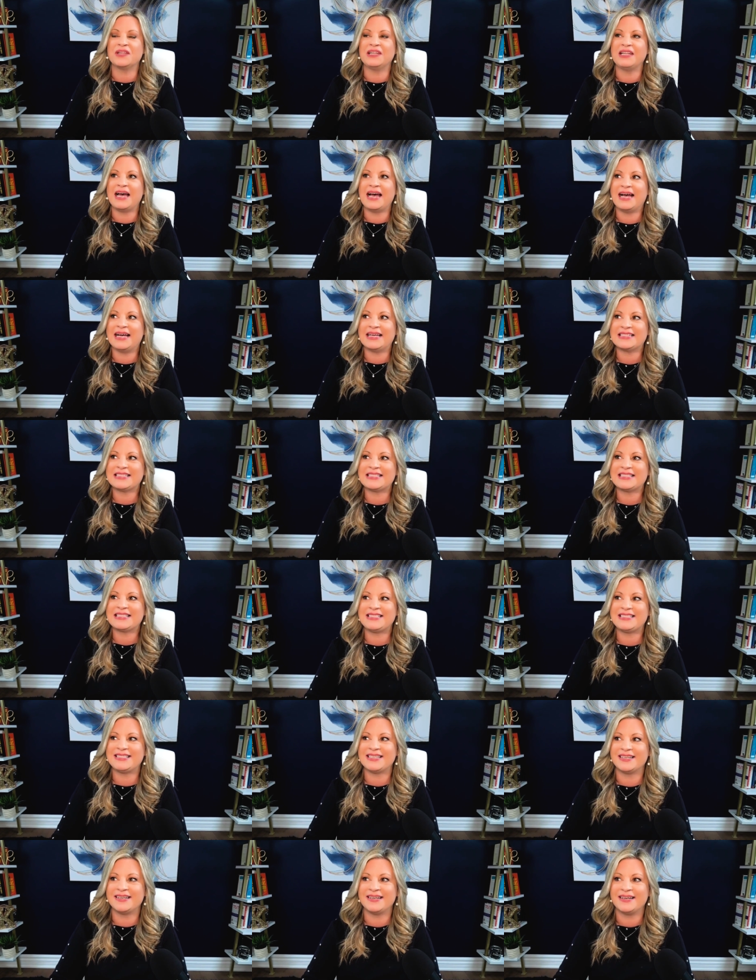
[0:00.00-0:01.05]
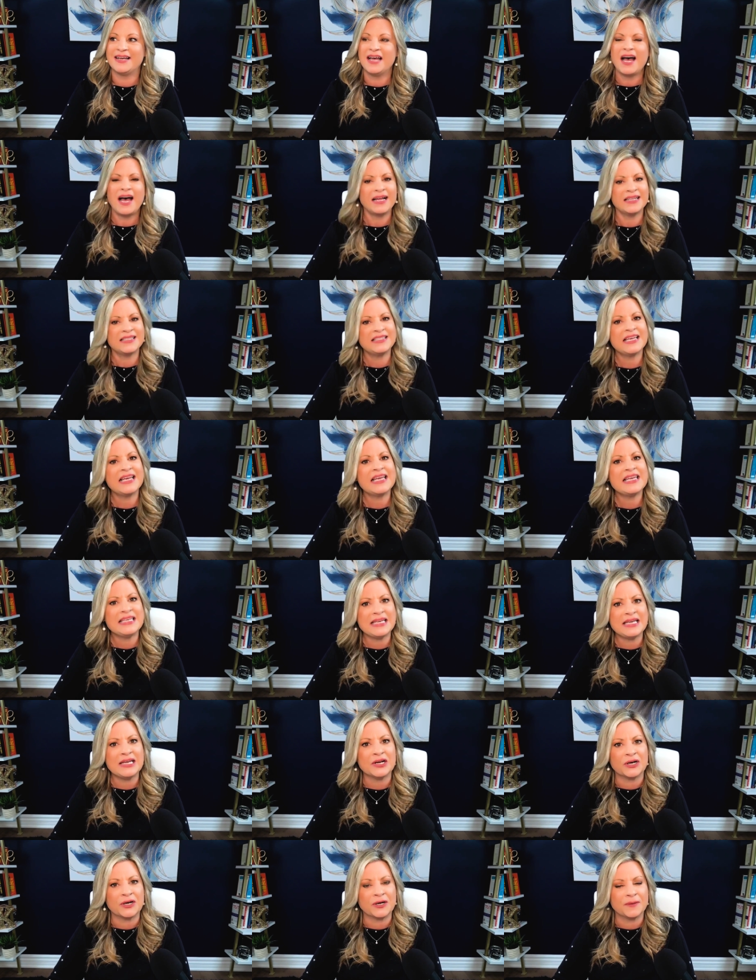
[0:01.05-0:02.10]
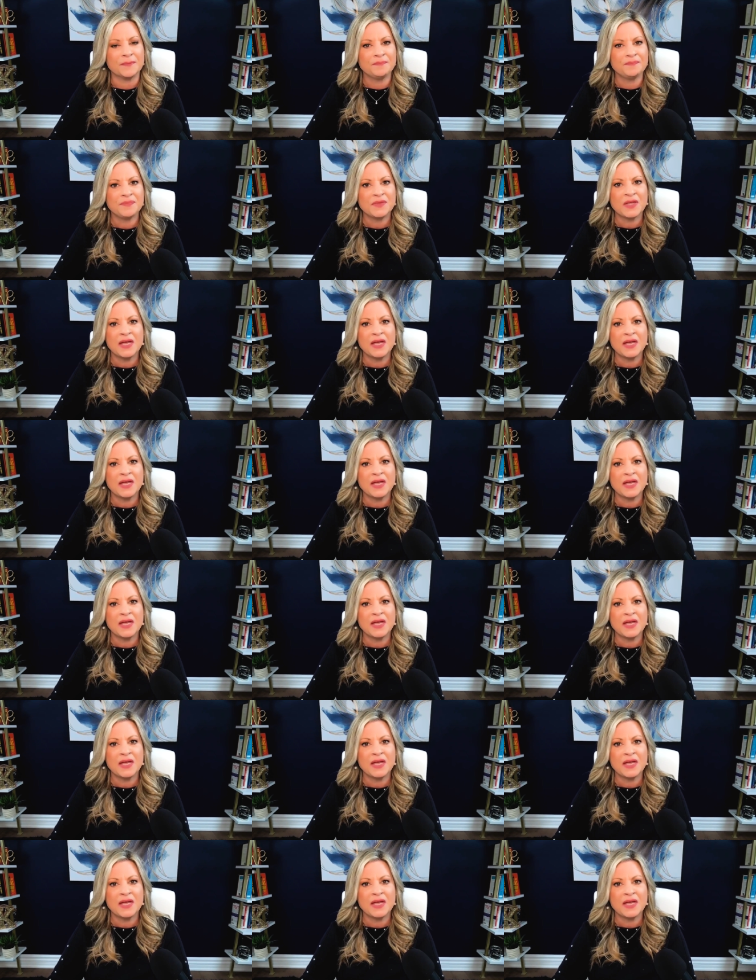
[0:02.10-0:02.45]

the last, uh, I'd say, year.